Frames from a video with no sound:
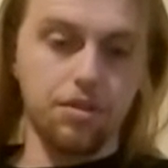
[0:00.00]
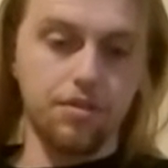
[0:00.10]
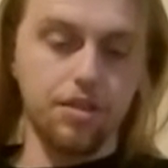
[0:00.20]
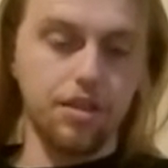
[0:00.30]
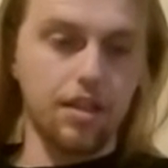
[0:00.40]

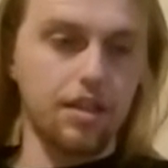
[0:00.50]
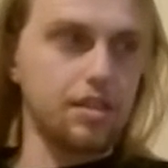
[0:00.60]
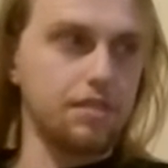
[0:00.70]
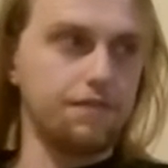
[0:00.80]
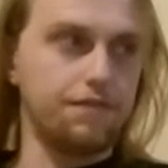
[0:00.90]
So it was just like,
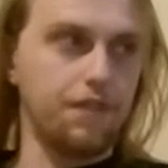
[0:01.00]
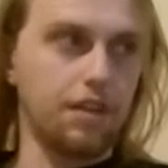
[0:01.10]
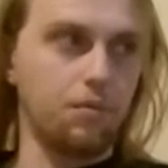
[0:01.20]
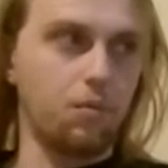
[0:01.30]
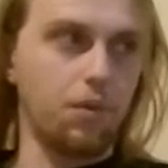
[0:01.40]
this is
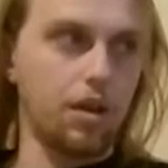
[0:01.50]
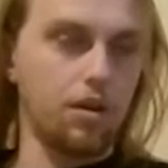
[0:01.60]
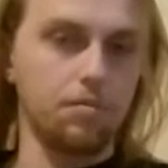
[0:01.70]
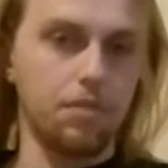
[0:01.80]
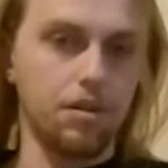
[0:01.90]
fucking
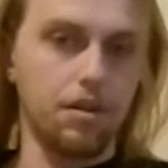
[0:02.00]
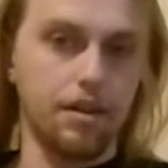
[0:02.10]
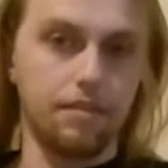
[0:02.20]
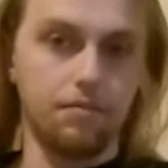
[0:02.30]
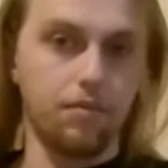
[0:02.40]
weird, but
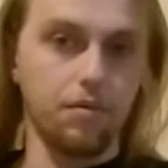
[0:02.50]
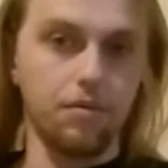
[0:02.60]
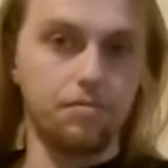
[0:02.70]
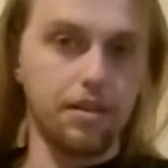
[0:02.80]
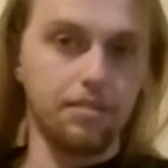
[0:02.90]
like we
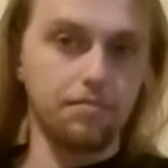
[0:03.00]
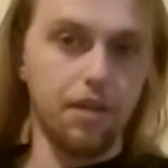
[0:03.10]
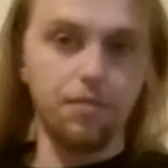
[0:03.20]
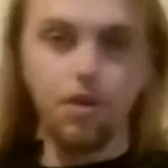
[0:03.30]
were being